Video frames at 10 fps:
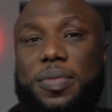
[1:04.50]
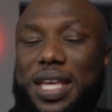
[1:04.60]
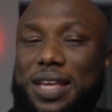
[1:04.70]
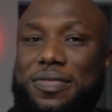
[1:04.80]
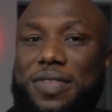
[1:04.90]

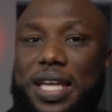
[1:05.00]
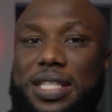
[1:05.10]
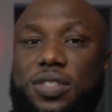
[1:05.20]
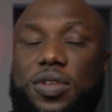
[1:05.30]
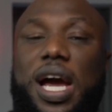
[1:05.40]
the
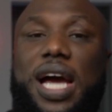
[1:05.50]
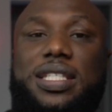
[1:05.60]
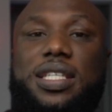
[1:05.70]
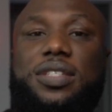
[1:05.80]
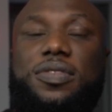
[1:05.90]
events, you guys,
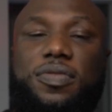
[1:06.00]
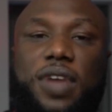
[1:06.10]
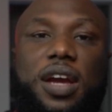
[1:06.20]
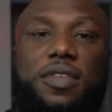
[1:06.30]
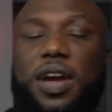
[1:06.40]
and it's
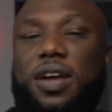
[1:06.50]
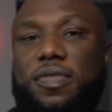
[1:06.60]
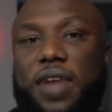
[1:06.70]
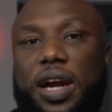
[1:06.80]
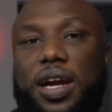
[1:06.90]
very, very,
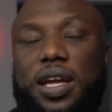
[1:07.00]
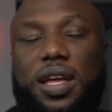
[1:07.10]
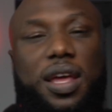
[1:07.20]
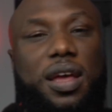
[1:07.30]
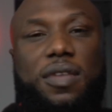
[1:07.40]
very,
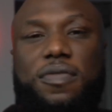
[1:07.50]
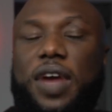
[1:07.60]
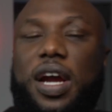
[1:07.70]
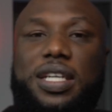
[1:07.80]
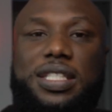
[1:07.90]

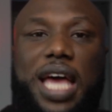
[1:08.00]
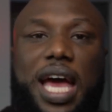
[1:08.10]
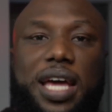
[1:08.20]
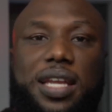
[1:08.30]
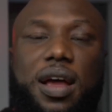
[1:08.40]
very
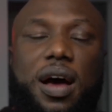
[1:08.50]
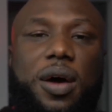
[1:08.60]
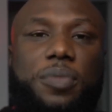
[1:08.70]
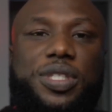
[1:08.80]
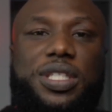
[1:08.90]
sad
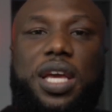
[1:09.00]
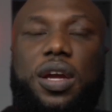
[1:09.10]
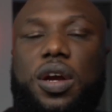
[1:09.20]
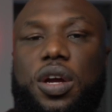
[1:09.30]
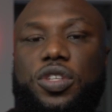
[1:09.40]
just
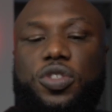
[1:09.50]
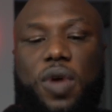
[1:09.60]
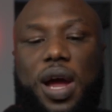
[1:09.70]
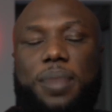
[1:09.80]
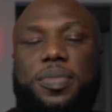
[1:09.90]
hearing her
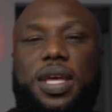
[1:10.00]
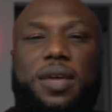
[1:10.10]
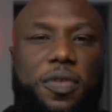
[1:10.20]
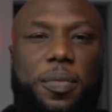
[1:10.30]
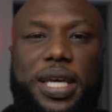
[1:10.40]
describe the
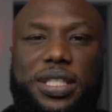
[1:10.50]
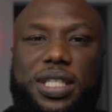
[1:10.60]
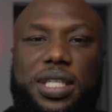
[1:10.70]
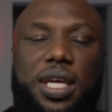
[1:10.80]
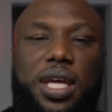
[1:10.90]

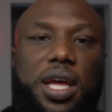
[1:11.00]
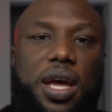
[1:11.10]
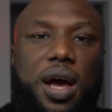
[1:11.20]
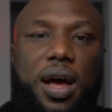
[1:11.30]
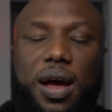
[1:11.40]
information
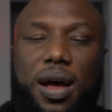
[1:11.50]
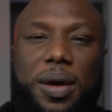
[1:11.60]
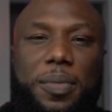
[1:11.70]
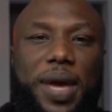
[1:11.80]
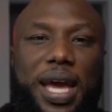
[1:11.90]

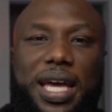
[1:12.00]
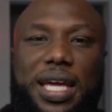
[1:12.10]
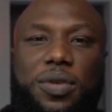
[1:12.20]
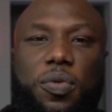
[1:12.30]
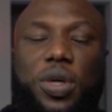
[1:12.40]

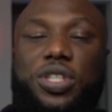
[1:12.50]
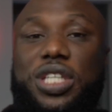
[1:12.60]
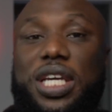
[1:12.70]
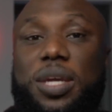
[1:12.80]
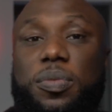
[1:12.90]
and what
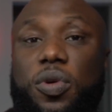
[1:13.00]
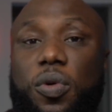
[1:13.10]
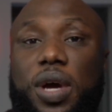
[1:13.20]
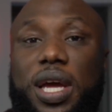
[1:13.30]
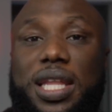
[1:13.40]
she ended up
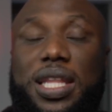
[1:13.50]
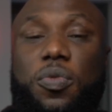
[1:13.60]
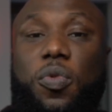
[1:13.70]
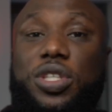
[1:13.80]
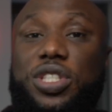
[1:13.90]
doing and then
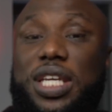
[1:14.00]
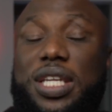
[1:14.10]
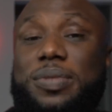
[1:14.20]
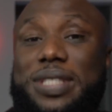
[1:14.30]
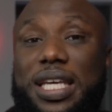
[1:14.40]
what she
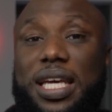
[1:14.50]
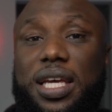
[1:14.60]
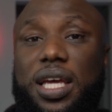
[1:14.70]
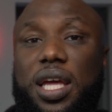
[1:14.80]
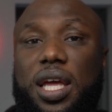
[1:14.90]
ended up
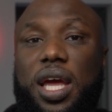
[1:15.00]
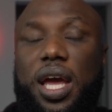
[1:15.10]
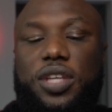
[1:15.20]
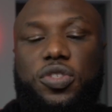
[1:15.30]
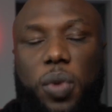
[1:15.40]
seeing
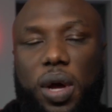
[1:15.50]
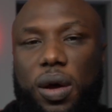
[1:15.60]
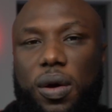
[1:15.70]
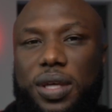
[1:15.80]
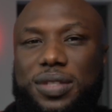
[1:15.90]
as
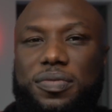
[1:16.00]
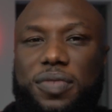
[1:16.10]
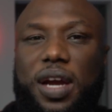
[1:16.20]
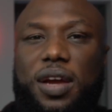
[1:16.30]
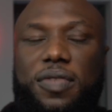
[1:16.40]
well. It's
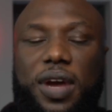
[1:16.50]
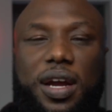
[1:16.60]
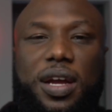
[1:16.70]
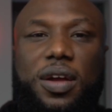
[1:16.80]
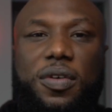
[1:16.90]
very,
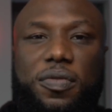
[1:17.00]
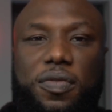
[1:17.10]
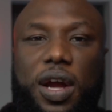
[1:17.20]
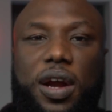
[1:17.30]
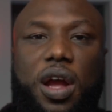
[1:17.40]
very,
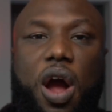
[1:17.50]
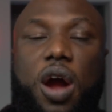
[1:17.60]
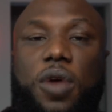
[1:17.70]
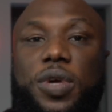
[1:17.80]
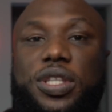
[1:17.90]
very
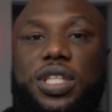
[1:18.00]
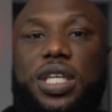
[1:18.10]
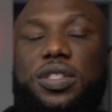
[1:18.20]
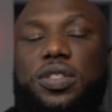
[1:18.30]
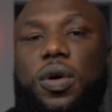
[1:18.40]
heart-wrenching.
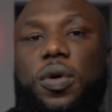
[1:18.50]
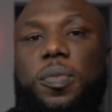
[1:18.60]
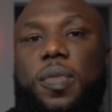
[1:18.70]
And so